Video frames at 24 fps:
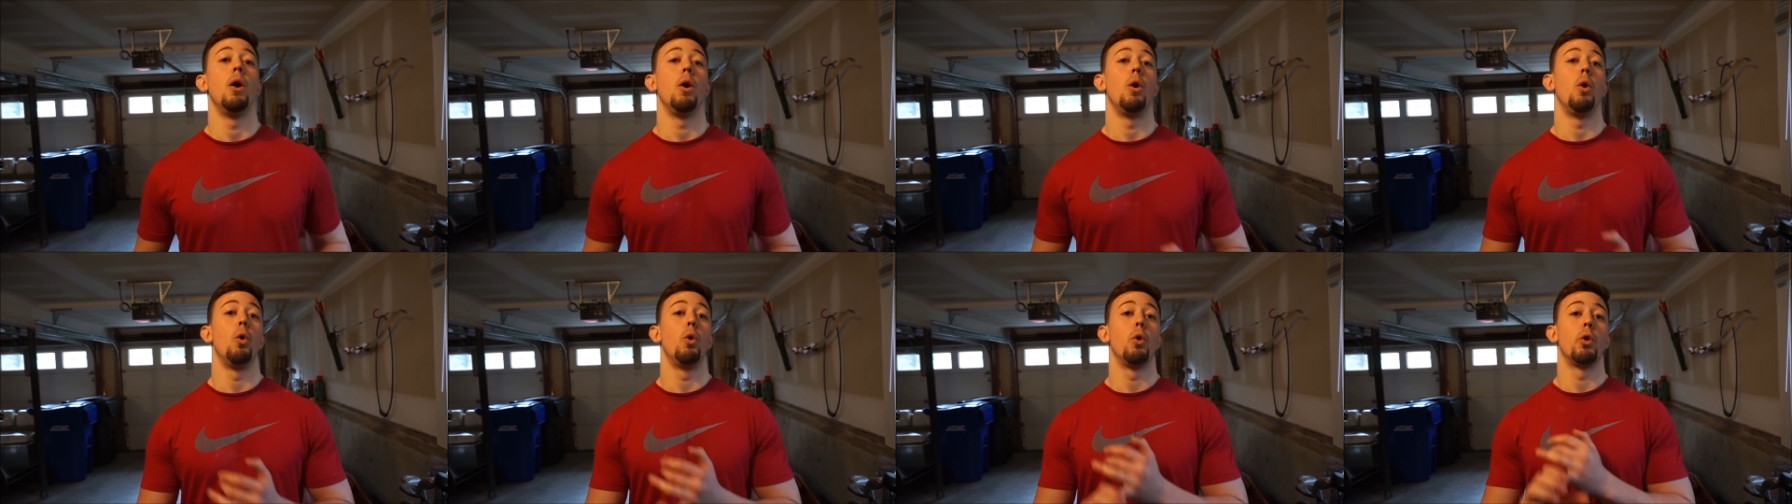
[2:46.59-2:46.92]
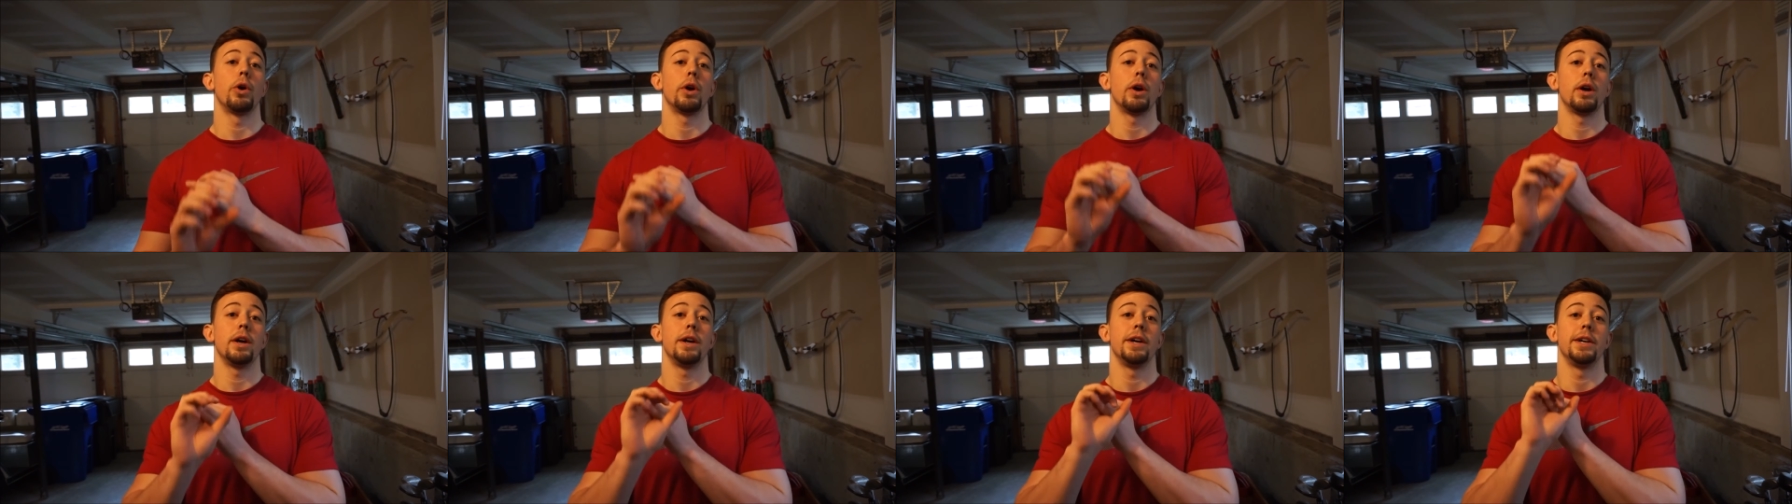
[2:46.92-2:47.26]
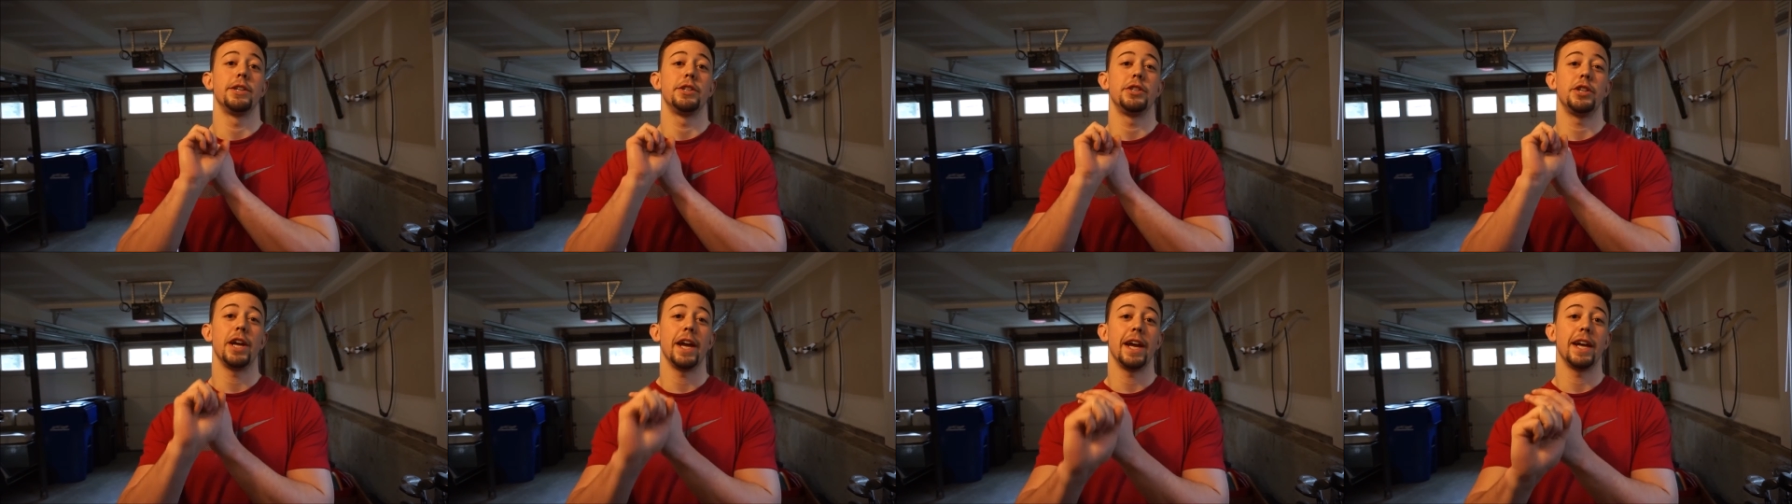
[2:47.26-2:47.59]
or
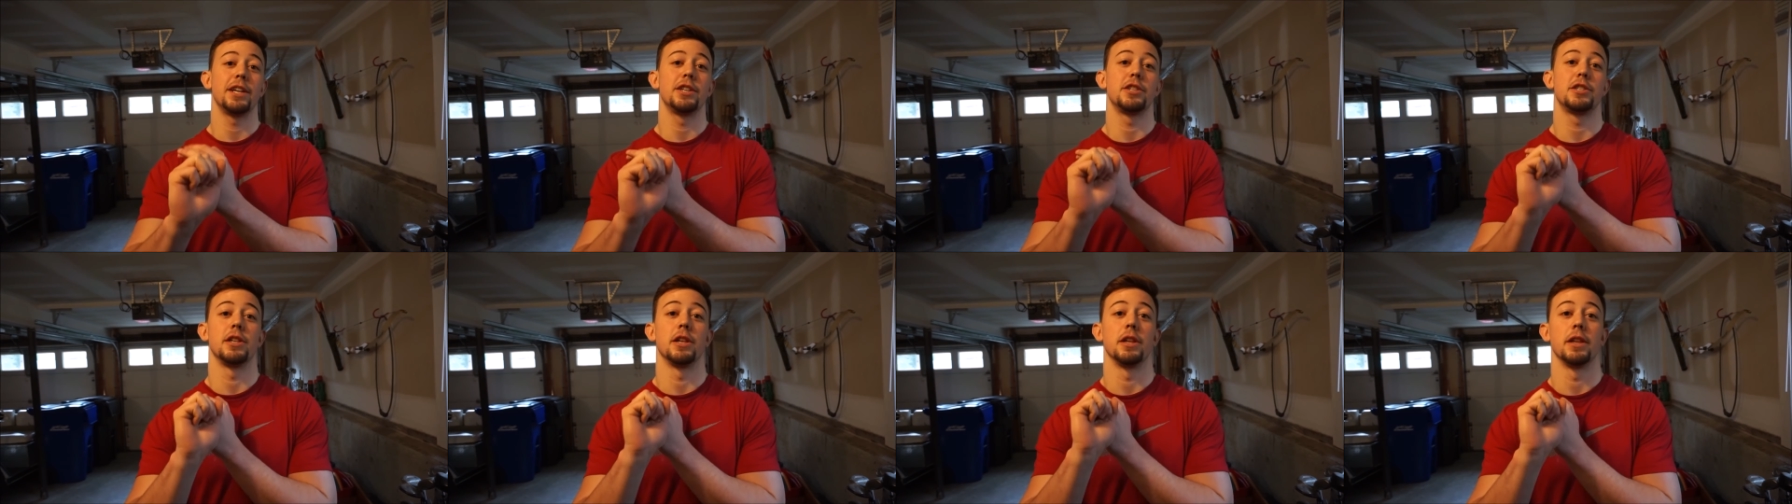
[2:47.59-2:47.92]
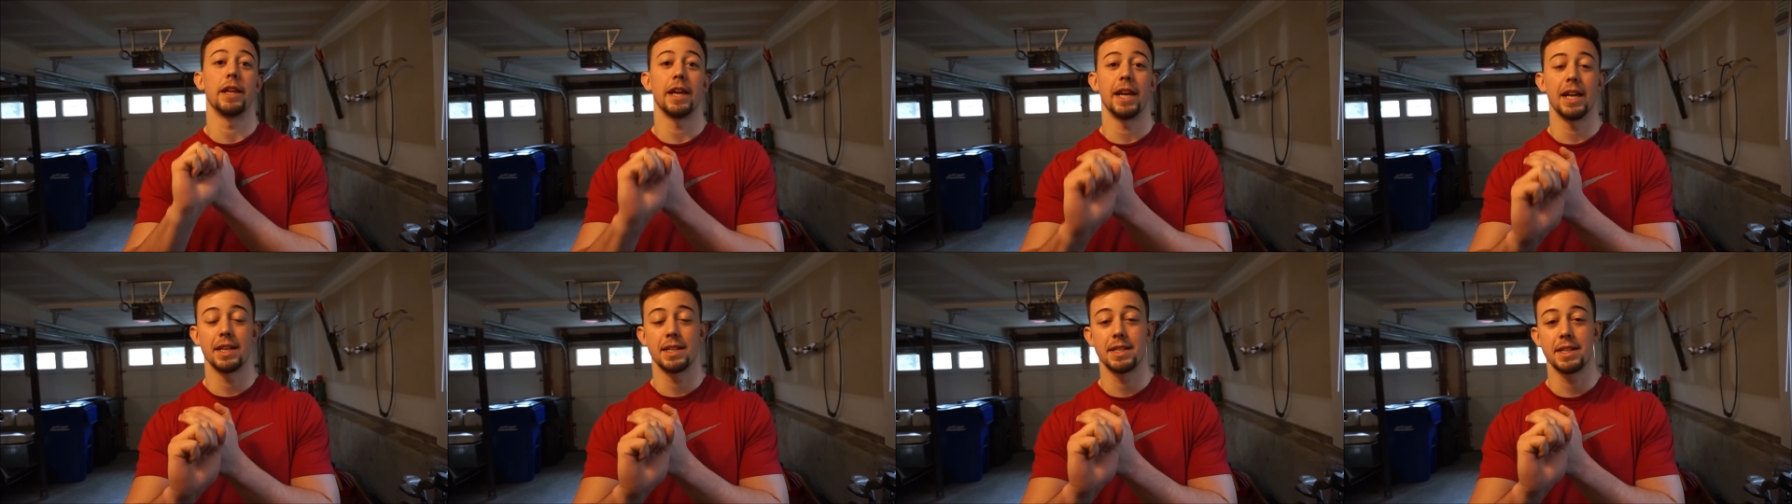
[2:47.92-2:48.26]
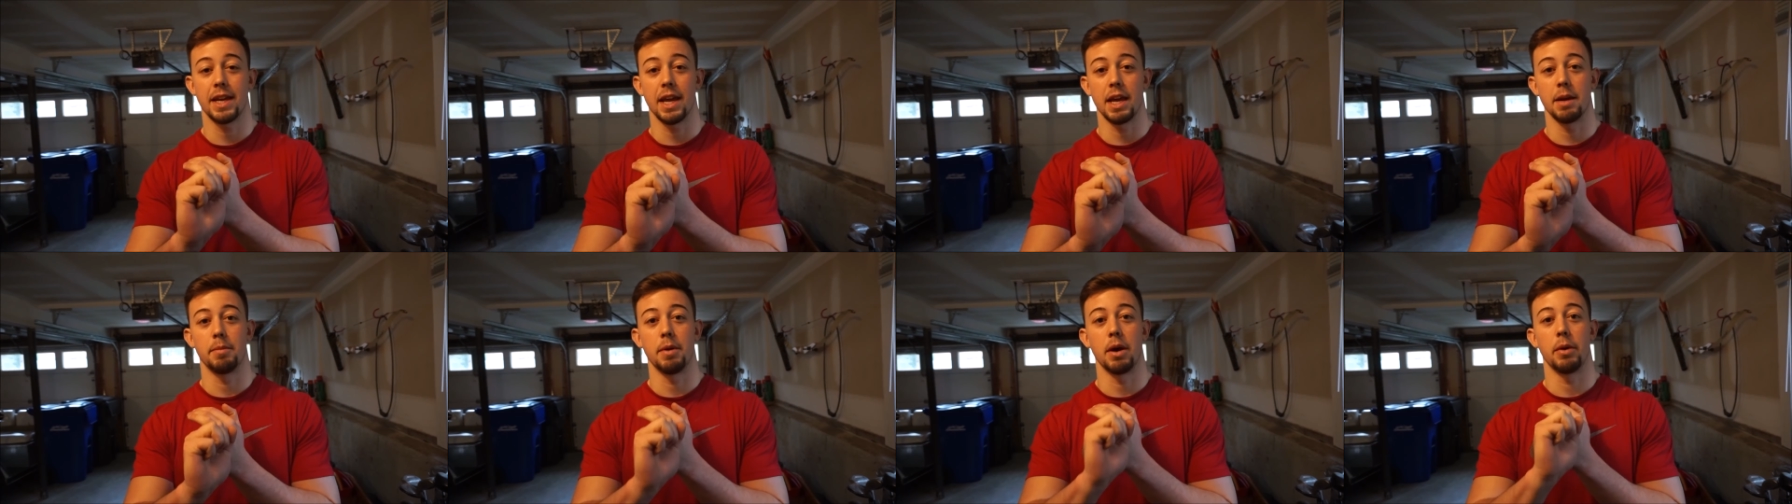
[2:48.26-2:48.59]
change the
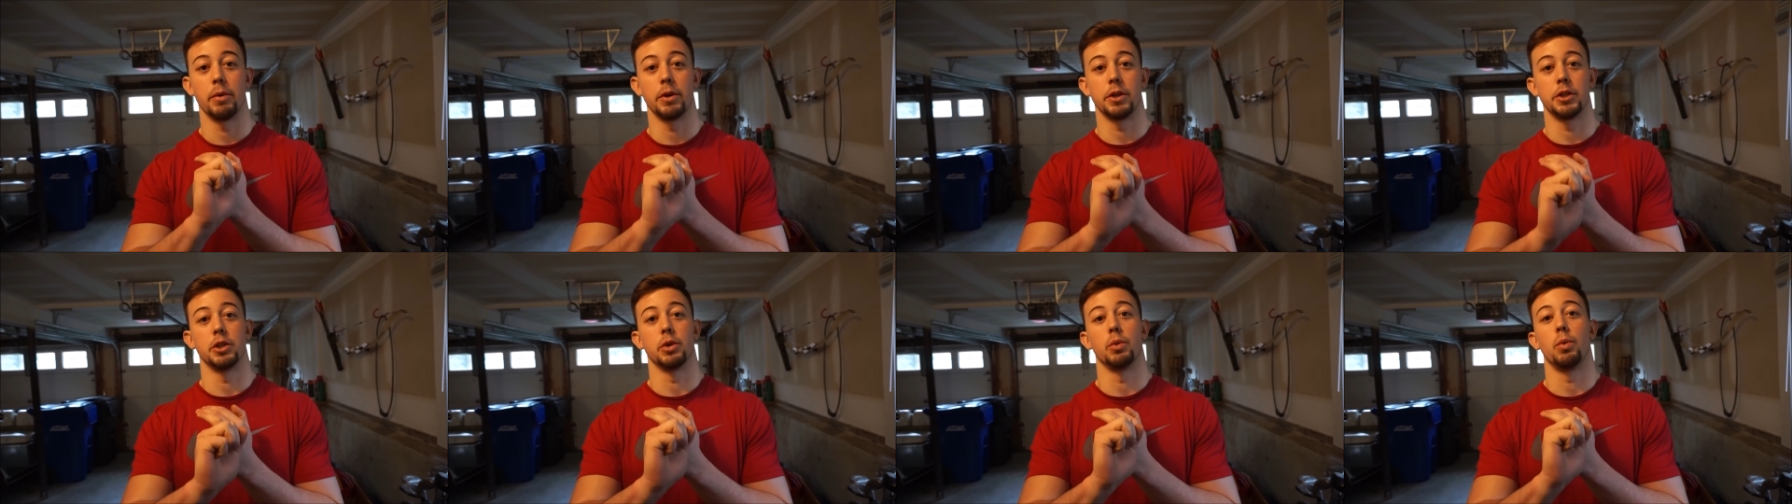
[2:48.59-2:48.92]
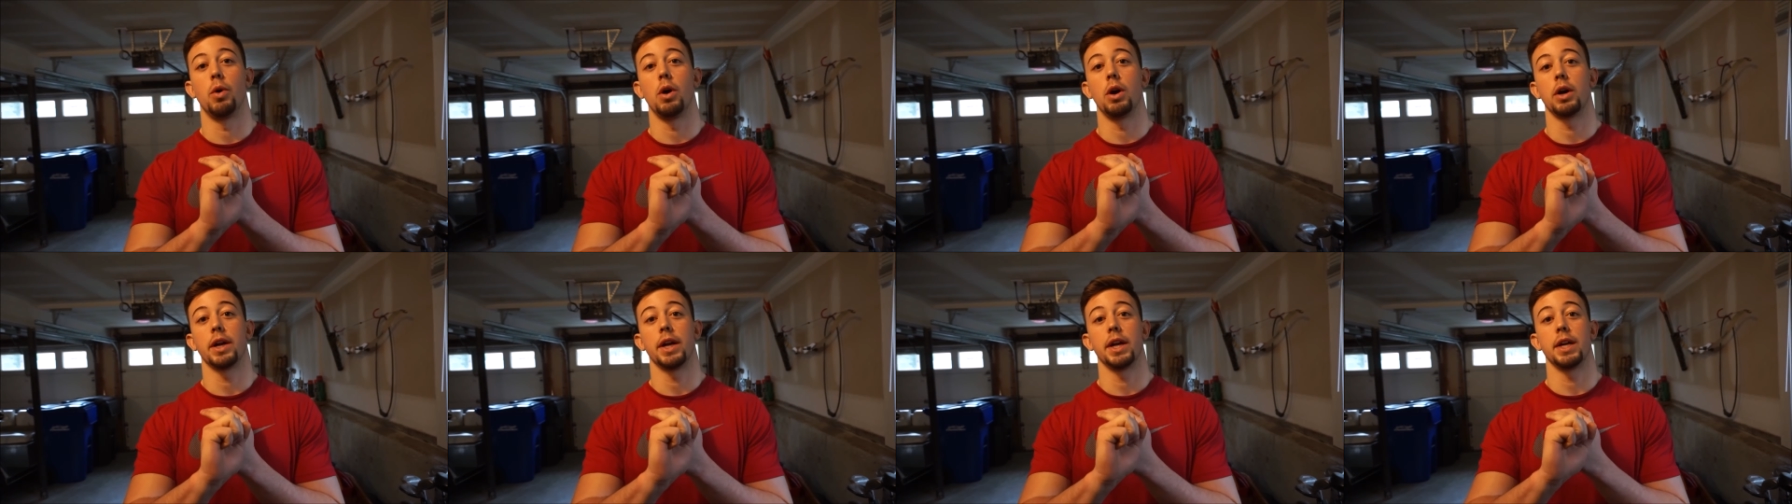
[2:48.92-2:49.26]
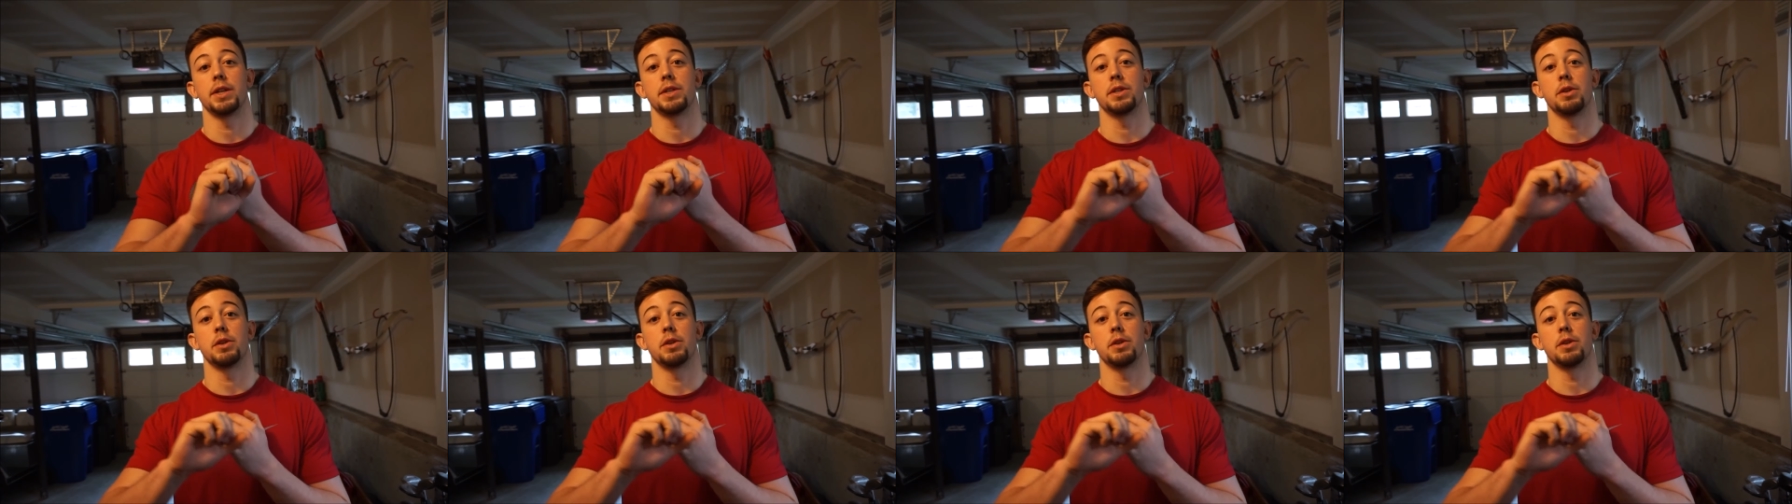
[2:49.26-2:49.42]
landscape at which you're walking.